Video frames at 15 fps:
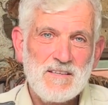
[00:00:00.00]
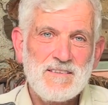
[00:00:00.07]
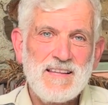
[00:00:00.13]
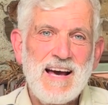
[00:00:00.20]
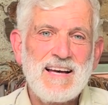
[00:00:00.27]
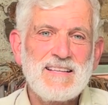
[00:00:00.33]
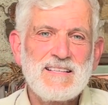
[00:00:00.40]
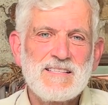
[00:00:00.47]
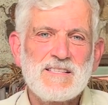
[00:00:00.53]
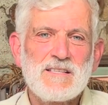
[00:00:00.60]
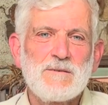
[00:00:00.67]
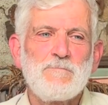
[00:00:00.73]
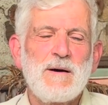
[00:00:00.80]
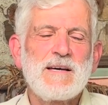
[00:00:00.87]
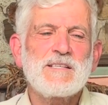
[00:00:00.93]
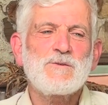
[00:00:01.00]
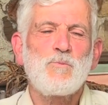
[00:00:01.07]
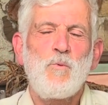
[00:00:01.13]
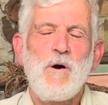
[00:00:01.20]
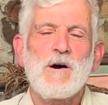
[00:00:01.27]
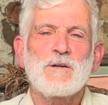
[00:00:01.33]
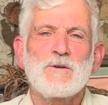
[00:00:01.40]
That is the best
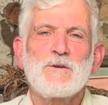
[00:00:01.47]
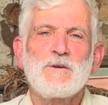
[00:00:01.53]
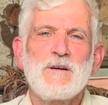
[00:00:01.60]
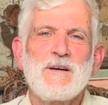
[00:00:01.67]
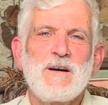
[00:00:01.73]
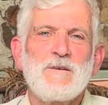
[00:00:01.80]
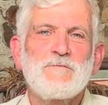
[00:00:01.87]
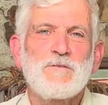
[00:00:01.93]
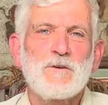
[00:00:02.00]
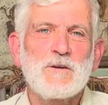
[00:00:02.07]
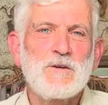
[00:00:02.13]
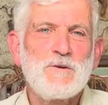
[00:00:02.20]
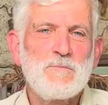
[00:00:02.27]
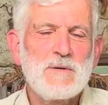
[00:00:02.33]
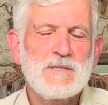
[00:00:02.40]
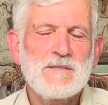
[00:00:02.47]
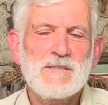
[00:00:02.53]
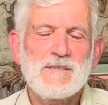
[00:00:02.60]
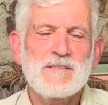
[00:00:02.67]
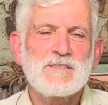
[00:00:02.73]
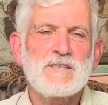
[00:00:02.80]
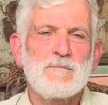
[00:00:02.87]
water for humans,
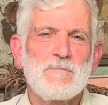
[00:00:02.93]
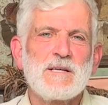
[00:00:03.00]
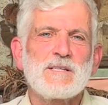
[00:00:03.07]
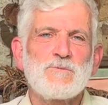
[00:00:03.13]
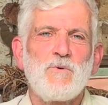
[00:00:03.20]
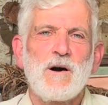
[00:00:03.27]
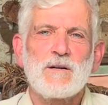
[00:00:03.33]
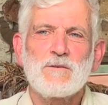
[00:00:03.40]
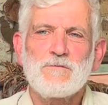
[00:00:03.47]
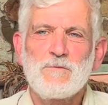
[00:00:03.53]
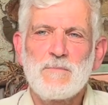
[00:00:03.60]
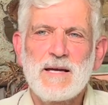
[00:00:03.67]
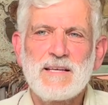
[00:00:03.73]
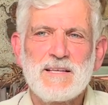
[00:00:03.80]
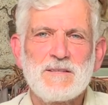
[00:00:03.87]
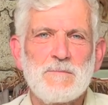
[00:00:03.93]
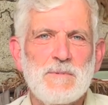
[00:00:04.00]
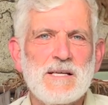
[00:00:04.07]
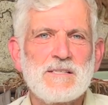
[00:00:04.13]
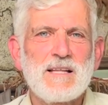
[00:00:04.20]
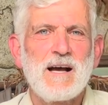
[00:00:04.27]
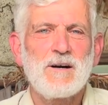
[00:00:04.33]
and it's the best water for making the
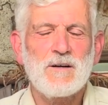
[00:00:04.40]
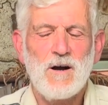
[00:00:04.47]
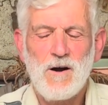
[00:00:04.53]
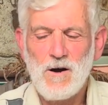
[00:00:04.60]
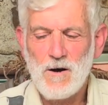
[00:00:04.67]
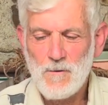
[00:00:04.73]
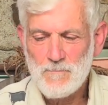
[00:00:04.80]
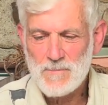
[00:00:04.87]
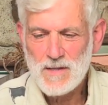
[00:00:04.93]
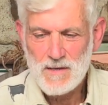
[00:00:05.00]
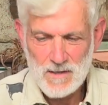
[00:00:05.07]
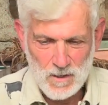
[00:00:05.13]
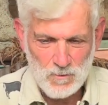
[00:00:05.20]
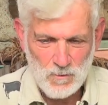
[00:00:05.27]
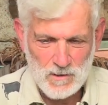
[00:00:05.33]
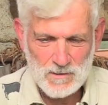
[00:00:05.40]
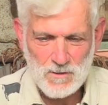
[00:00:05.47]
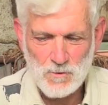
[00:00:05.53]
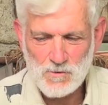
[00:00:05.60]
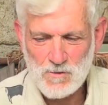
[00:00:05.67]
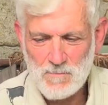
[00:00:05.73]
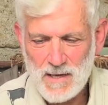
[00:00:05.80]
best alcohol, according to
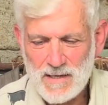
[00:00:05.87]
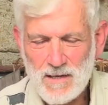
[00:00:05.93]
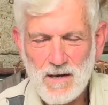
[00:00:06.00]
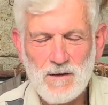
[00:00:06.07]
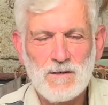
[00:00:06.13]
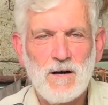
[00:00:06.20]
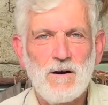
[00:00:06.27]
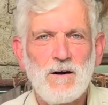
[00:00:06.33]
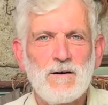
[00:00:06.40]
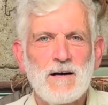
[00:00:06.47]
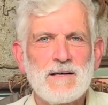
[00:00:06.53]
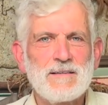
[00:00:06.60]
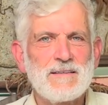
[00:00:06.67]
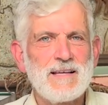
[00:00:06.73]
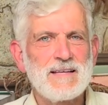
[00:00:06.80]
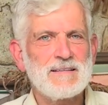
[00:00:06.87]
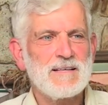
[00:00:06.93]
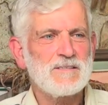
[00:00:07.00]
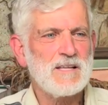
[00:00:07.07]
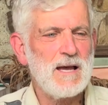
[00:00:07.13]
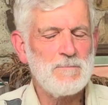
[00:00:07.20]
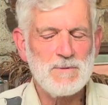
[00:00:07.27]
those who make alcohol. That
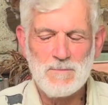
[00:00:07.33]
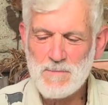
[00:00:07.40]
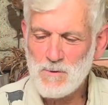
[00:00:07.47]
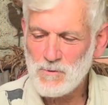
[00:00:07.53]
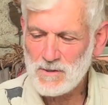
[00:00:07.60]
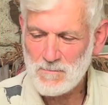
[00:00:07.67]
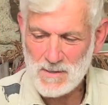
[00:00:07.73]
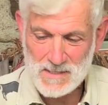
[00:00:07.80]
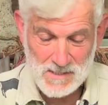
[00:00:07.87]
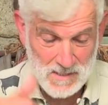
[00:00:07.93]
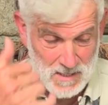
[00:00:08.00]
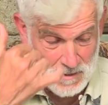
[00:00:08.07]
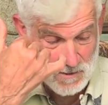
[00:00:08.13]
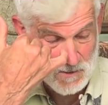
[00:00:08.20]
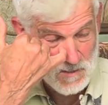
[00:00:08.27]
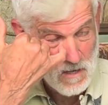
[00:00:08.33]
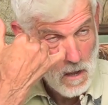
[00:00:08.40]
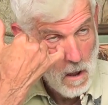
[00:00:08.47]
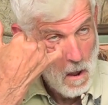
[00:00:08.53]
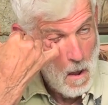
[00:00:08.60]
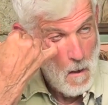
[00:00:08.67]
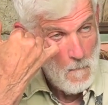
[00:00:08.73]
doesn't happen to be one of my skills,
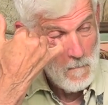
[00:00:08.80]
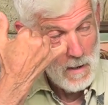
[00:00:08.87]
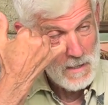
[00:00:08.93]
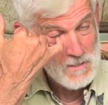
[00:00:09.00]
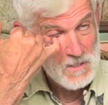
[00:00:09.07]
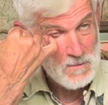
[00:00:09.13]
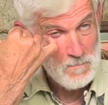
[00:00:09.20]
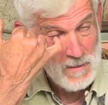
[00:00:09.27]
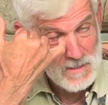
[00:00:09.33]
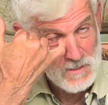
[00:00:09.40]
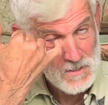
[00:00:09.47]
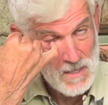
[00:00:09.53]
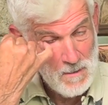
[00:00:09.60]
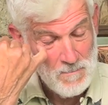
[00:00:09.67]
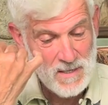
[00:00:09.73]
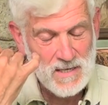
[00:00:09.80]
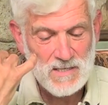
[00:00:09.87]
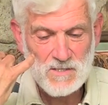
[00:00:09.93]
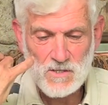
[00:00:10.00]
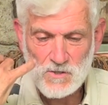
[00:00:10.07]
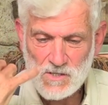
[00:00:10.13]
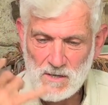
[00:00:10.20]
but I just mention that
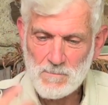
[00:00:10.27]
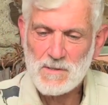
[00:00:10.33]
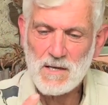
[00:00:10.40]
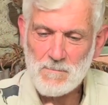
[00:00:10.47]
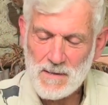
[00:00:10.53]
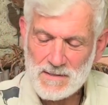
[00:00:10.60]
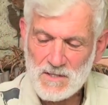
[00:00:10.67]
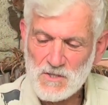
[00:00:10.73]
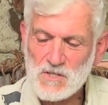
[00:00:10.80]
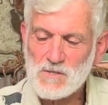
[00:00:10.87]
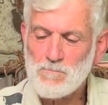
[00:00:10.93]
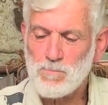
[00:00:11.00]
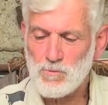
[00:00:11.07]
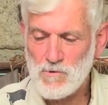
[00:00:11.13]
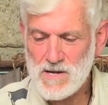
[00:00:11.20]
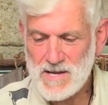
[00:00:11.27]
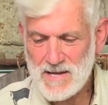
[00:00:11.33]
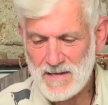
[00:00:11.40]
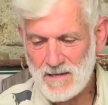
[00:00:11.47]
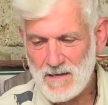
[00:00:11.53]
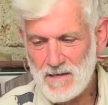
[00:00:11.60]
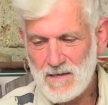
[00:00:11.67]
because there's something about the
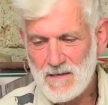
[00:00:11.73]
spring